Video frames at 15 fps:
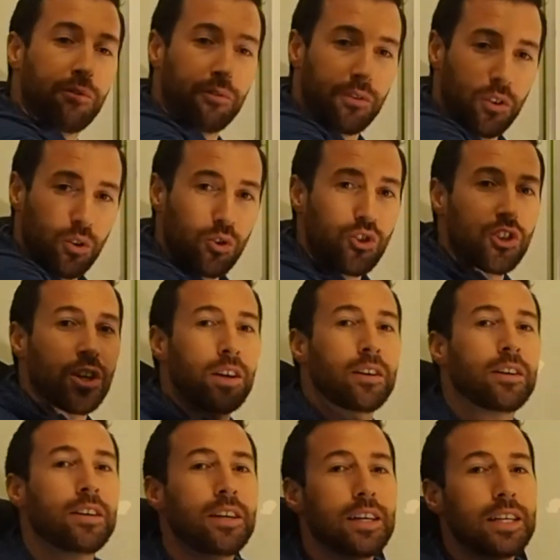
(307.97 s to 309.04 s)
Future
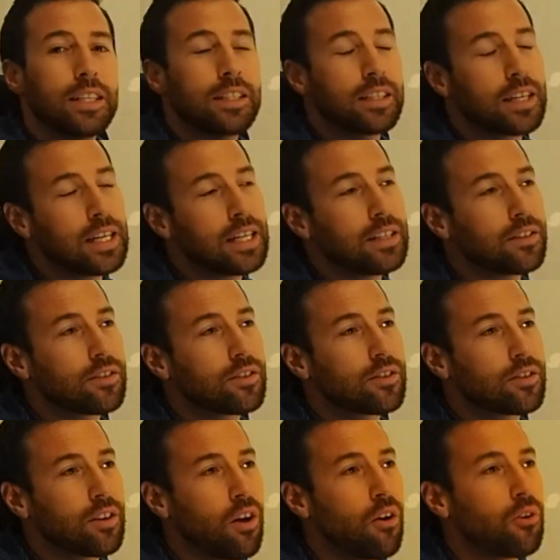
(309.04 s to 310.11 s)
tense.
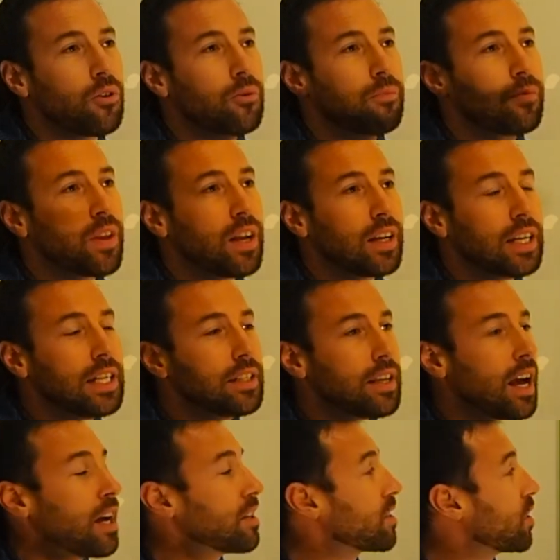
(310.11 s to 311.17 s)
So let's
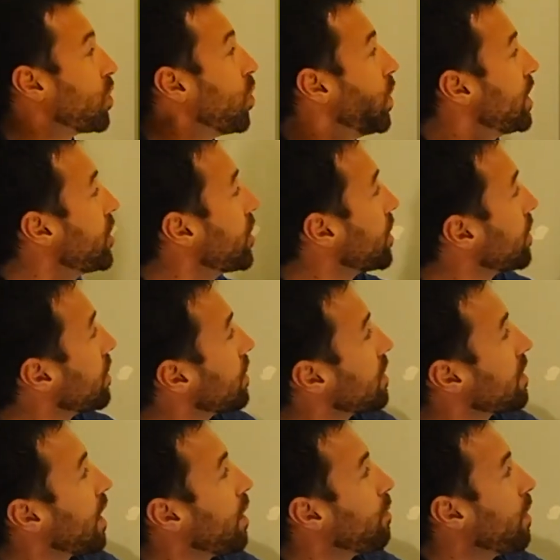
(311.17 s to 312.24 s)
ask the question the
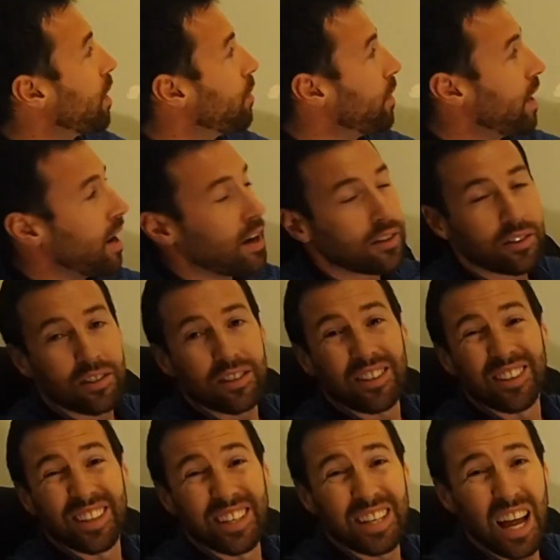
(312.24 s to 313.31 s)
same way we asked
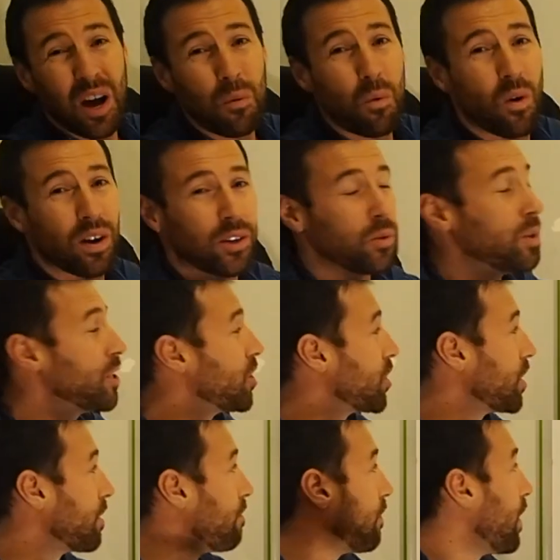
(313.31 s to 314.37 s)
the Ngāwai
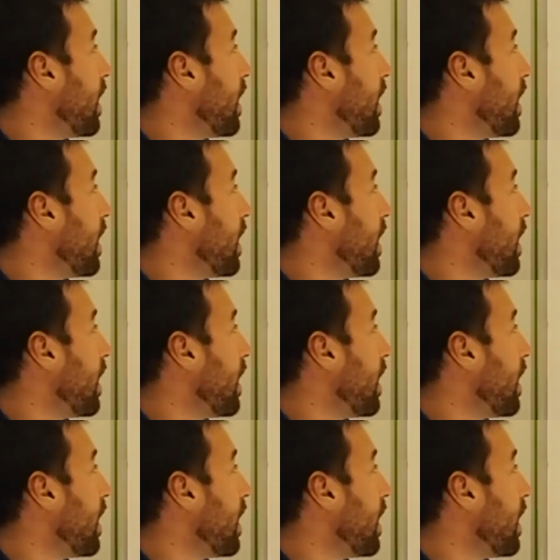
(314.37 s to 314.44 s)
question.